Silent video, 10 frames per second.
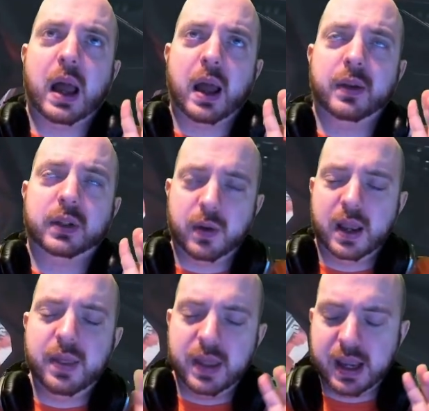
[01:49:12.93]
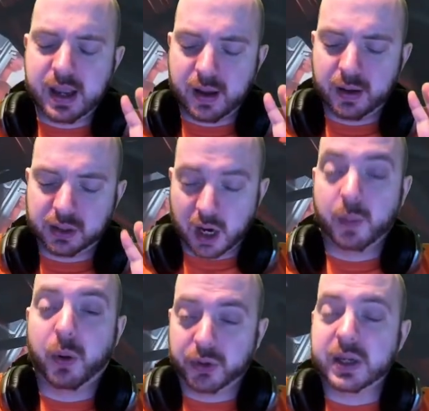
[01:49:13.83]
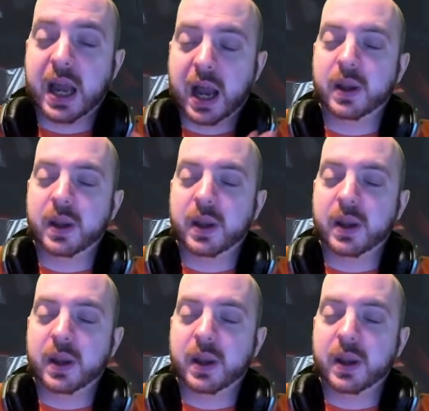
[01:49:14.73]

So in the starports now,